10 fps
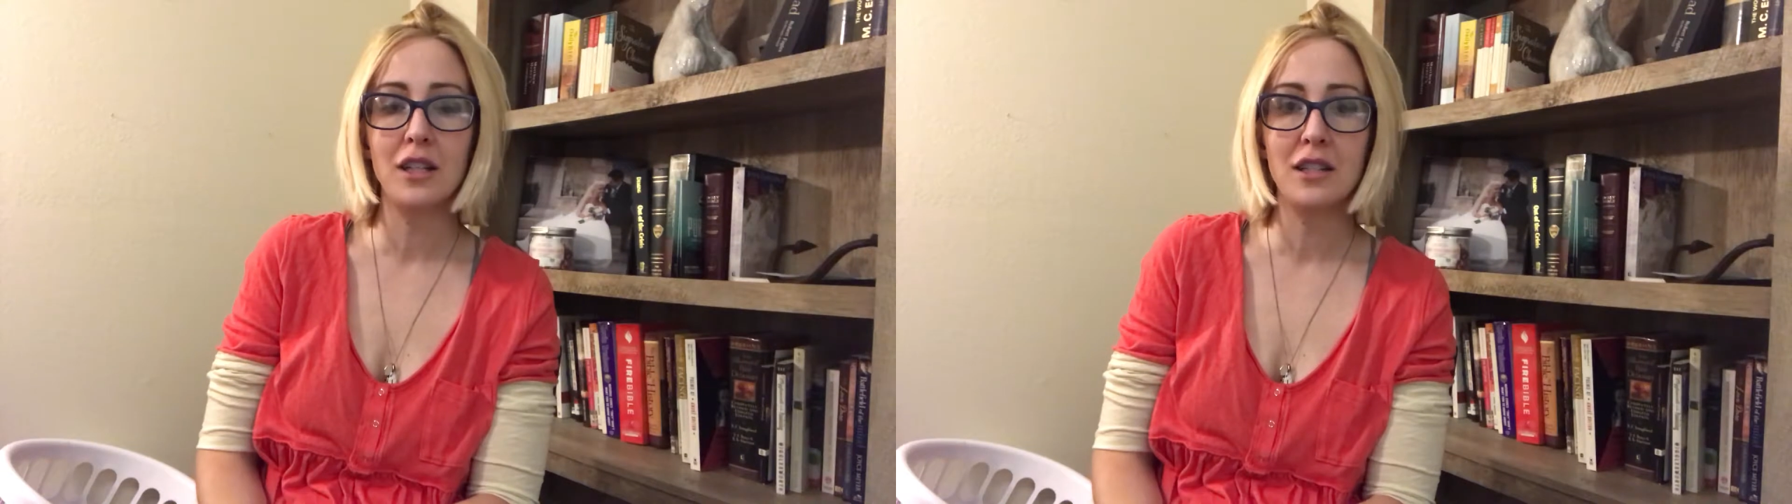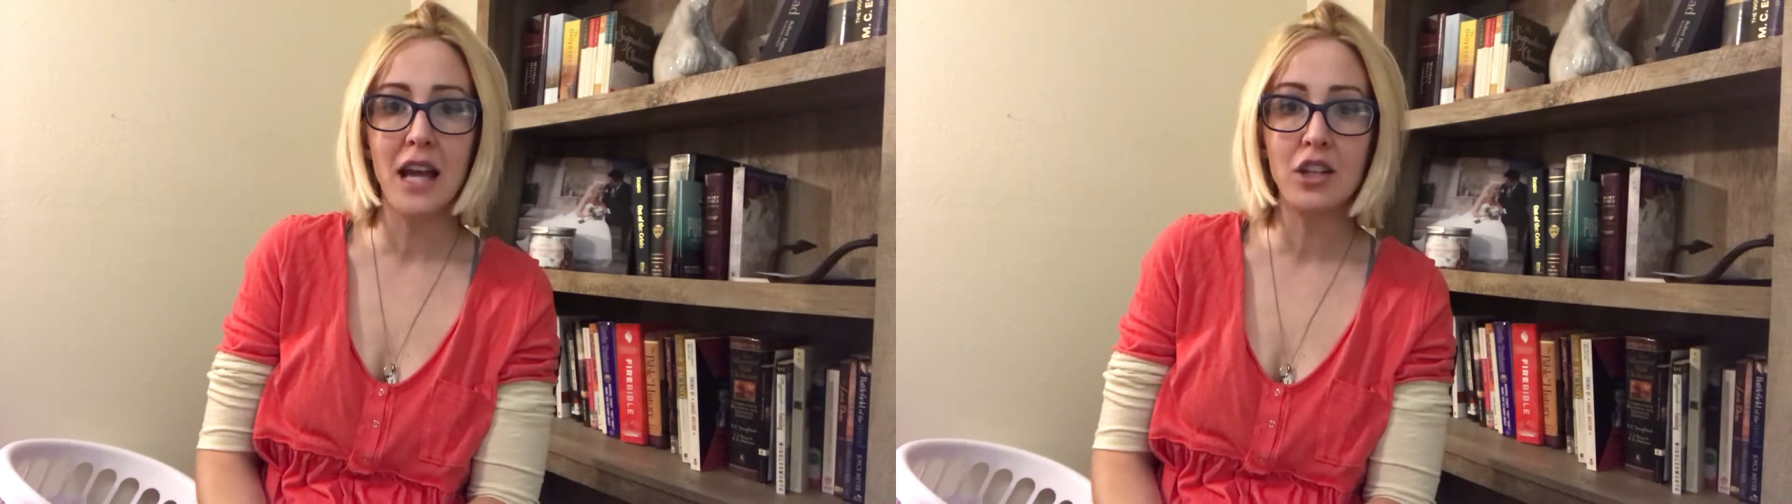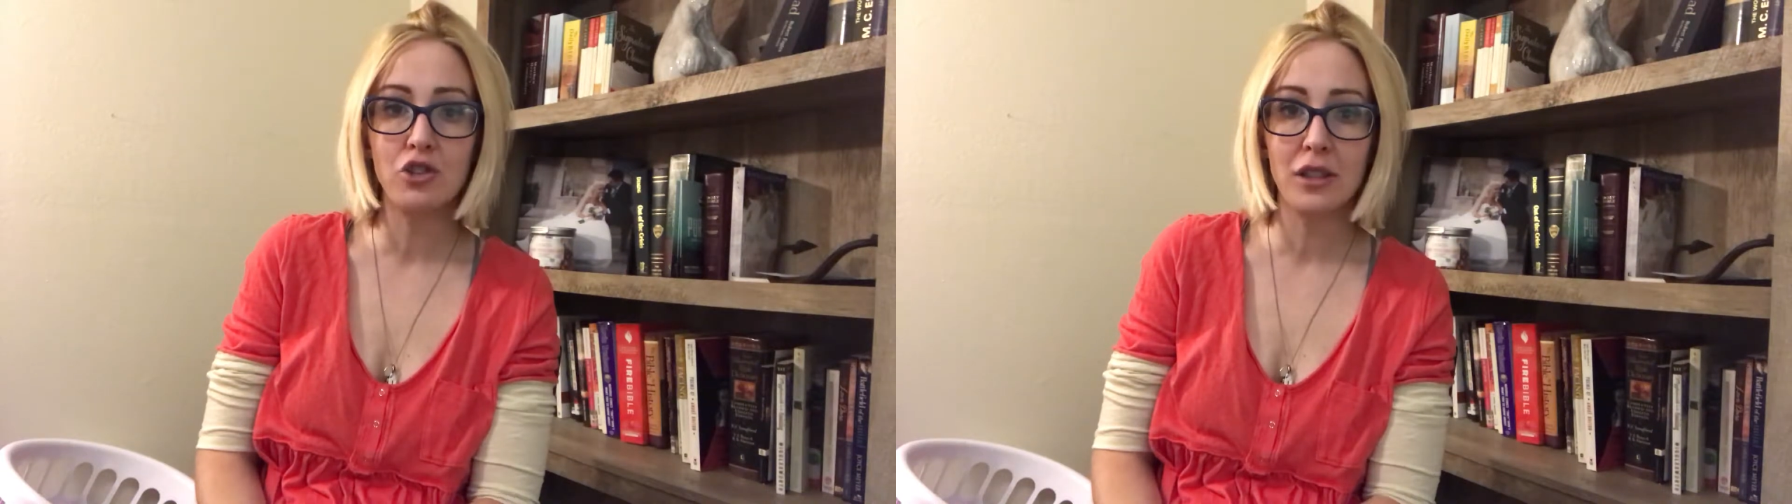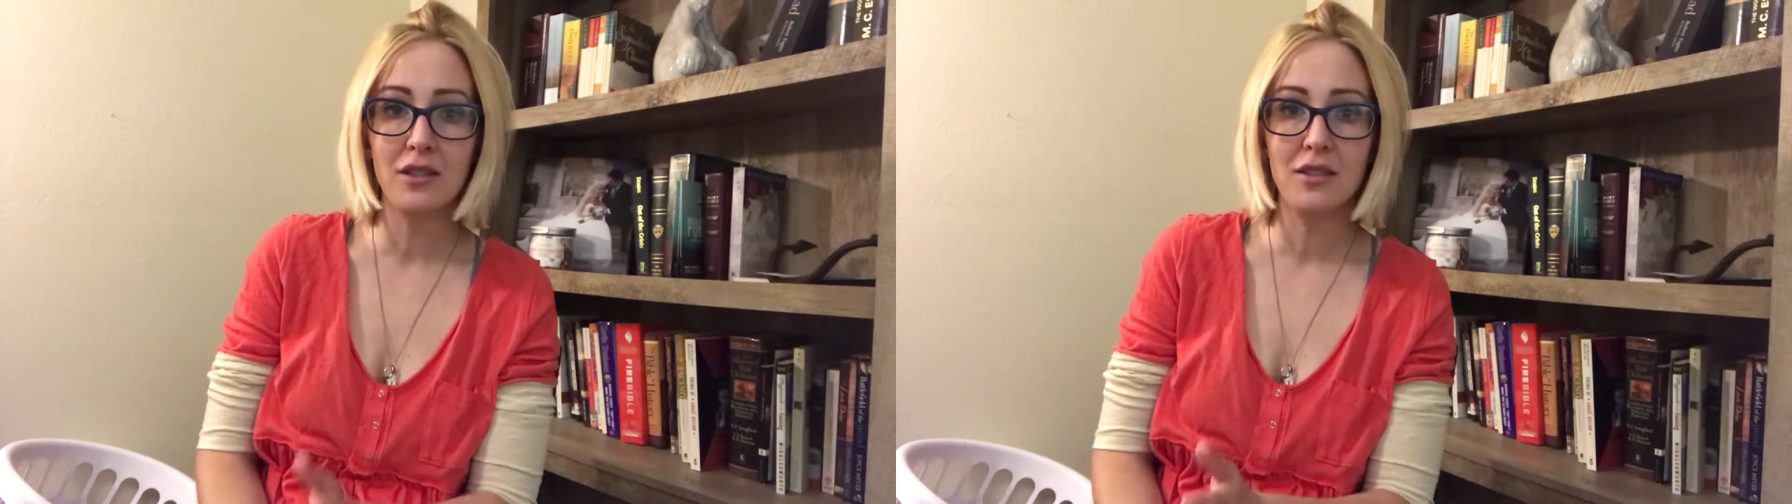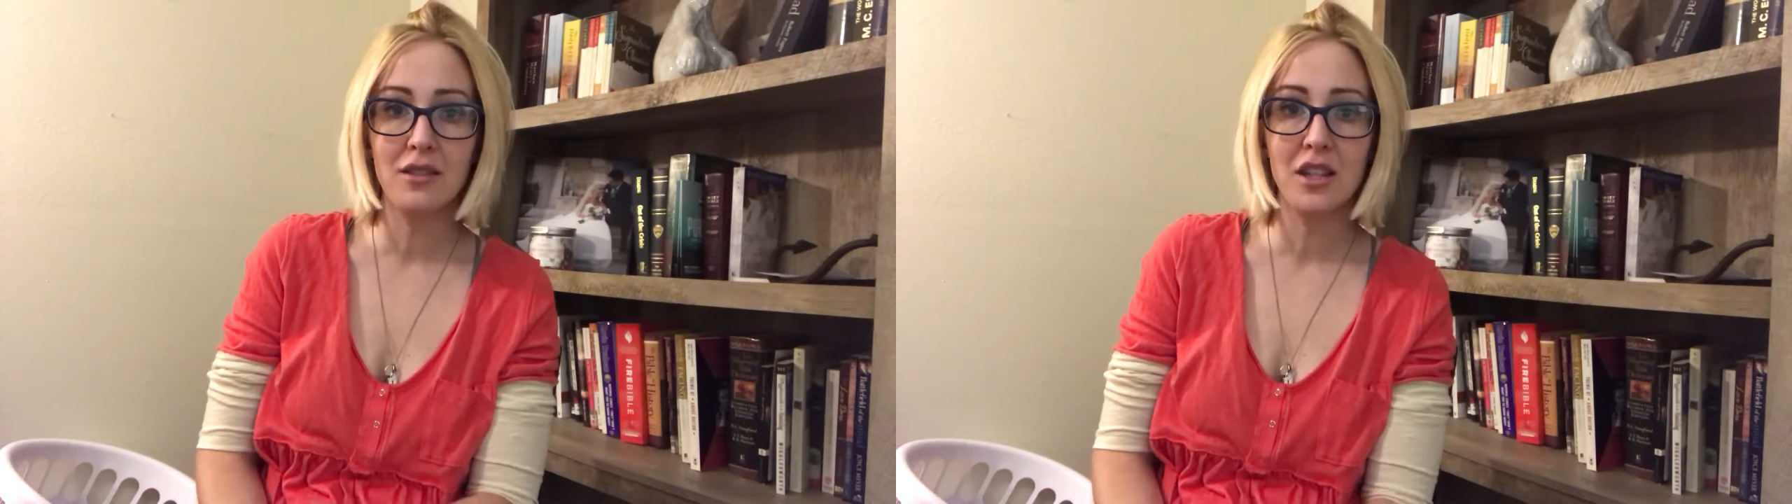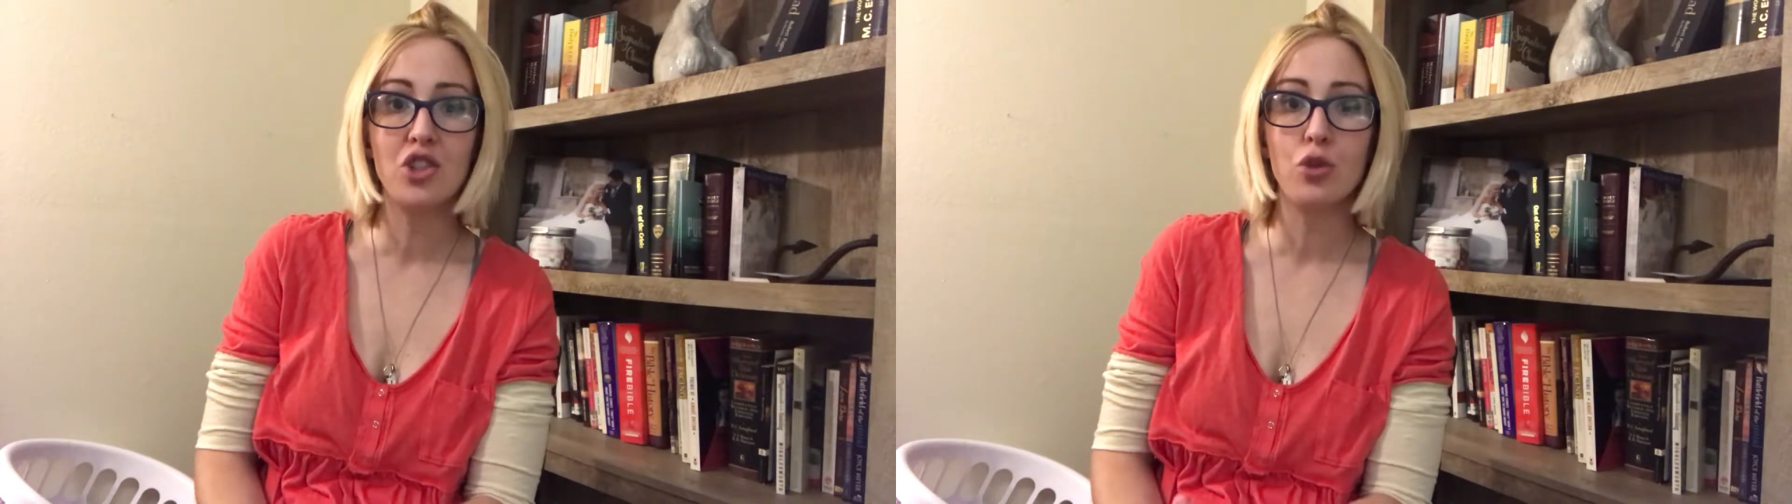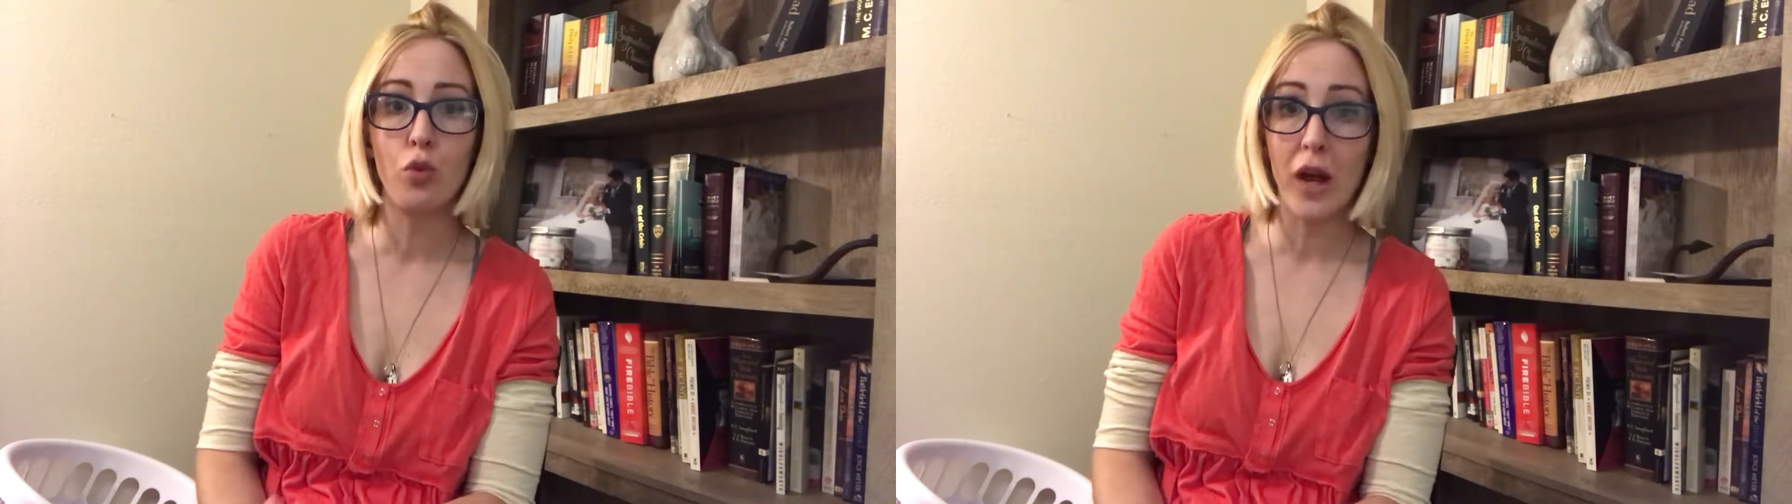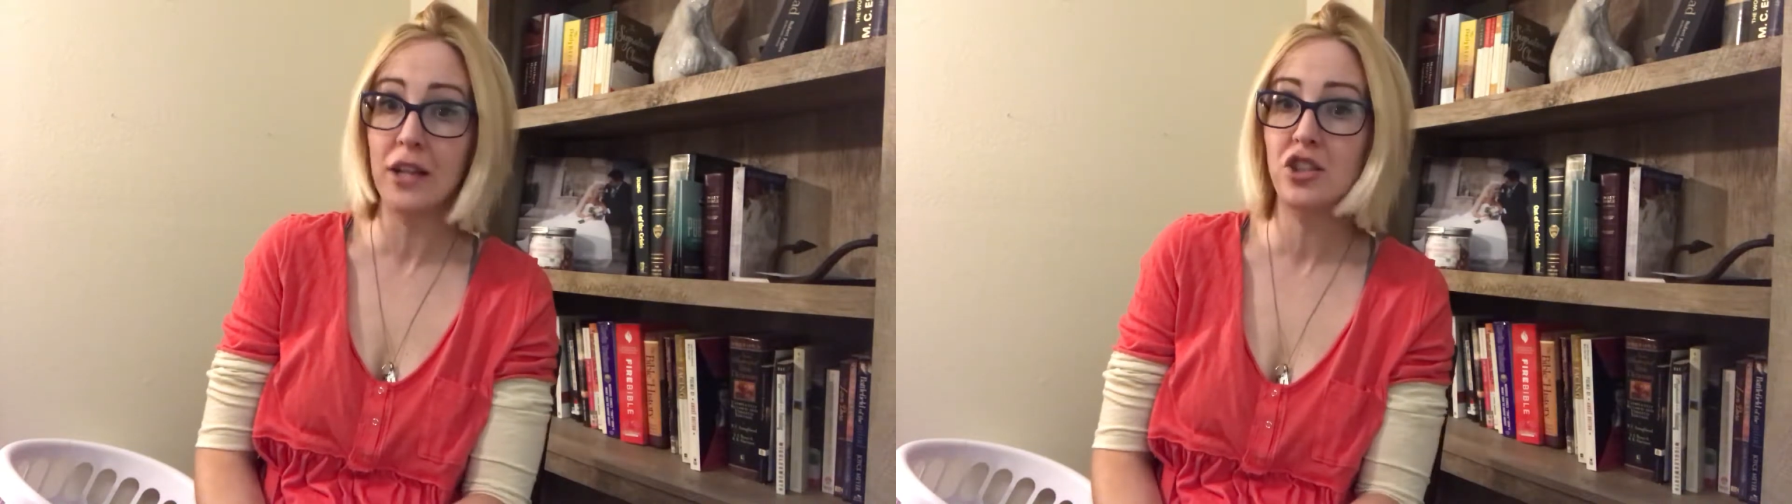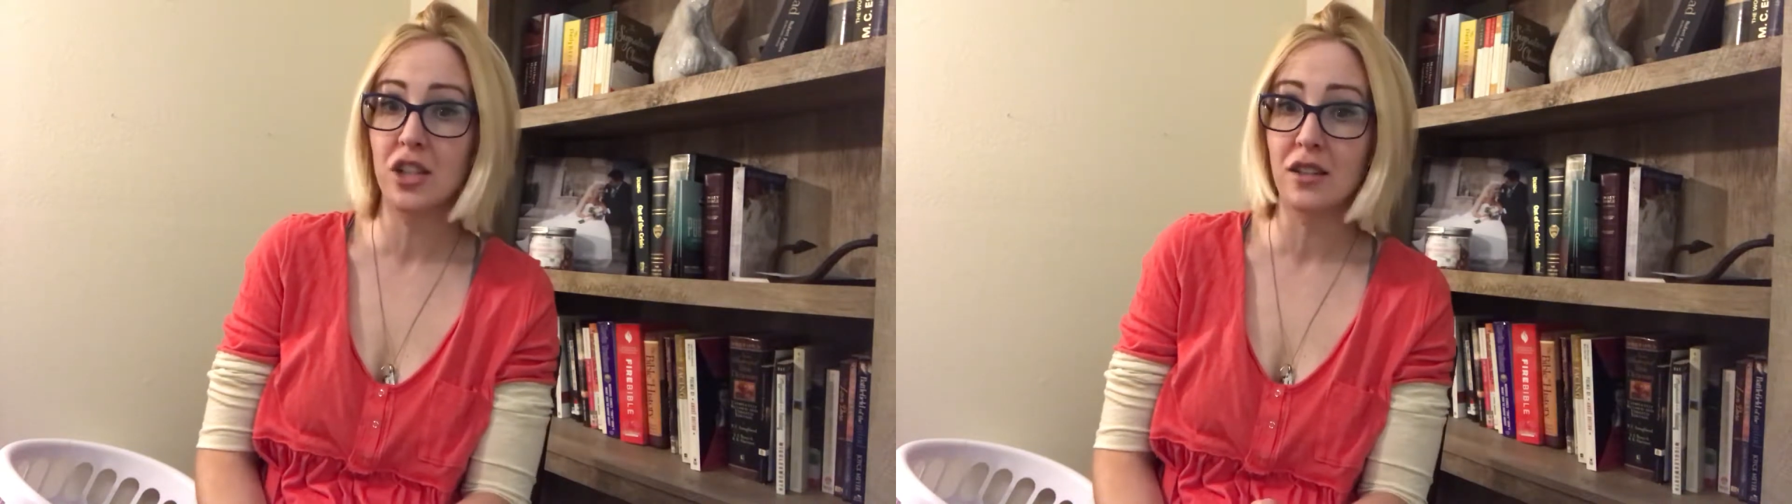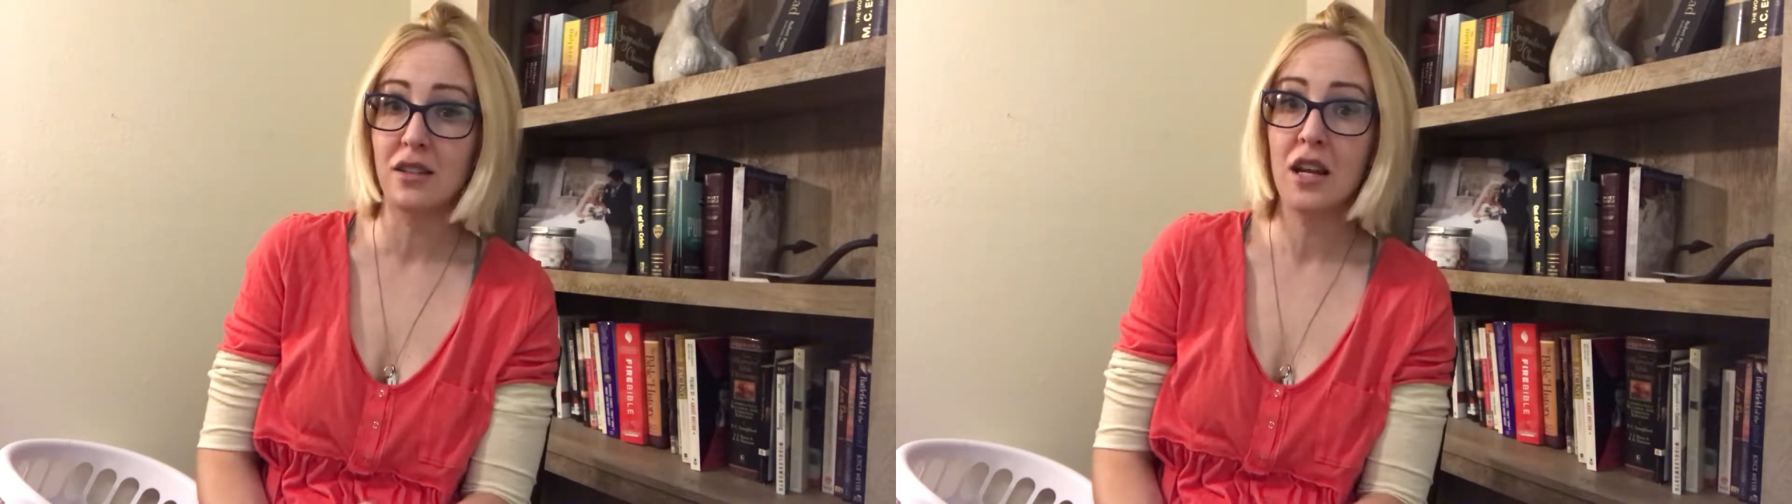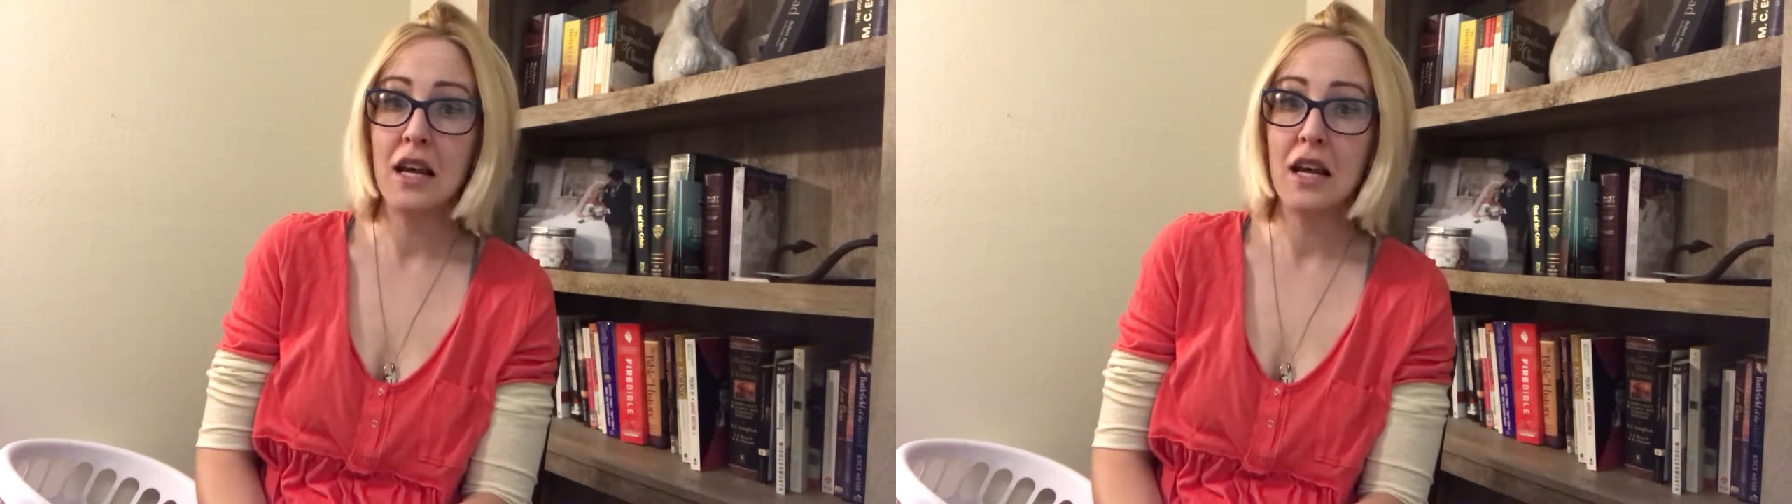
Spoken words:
dangerous situation.